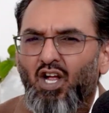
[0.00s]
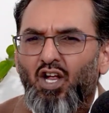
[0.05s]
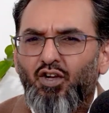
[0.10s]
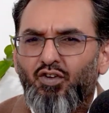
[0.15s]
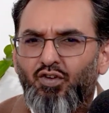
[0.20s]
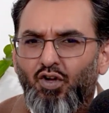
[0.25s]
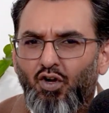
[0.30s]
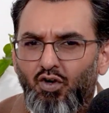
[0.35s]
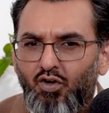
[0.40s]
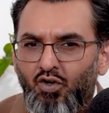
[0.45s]

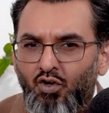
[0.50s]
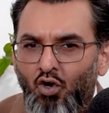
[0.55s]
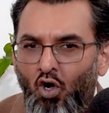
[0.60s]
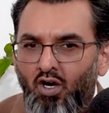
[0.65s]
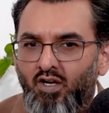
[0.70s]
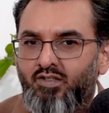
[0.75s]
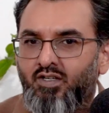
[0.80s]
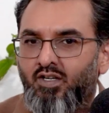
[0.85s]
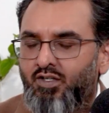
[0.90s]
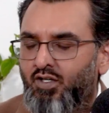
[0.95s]
So
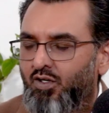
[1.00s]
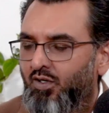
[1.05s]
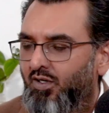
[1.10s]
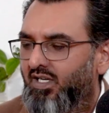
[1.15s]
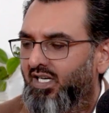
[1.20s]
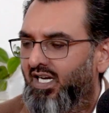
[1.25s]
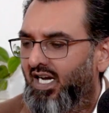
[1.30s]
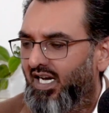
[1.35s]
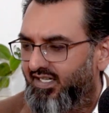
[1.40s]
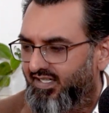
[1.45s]
knowledge
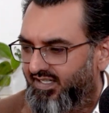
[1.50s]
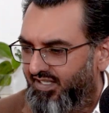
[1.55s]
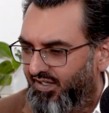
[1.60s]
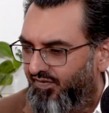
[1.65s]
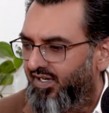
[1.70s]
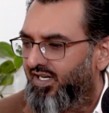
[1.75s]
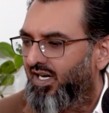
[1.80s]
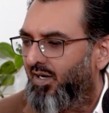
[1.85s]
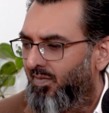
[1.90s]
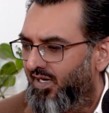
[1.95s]
continuity has
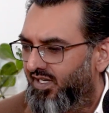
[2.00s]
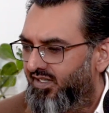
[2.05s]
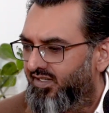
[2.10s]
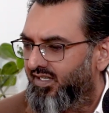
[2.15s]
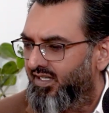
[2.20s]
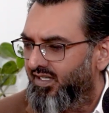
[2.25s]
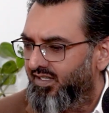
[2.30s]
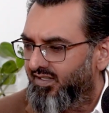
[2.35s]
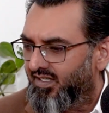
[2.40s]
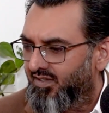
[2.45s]
different
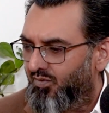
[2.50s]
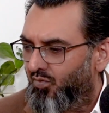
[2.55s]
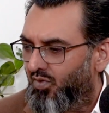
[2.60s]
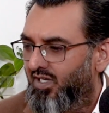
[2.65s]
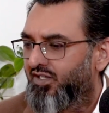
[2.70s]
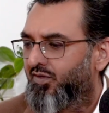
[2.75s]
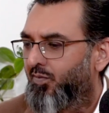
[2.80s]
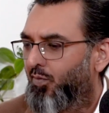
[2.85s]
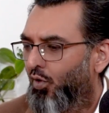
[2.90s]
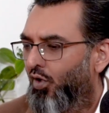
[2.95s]
dimensions and we'll
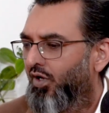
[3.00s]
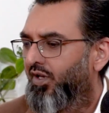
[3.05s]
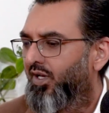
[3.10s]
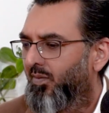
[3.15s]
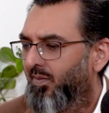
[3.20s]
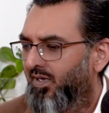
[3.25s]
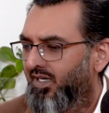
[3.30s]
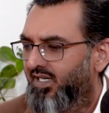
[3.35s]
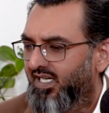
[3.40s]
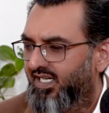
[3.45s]
explore
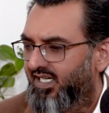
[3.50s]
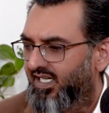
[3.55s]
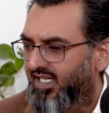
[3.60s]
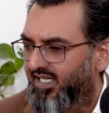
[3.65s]
them in detail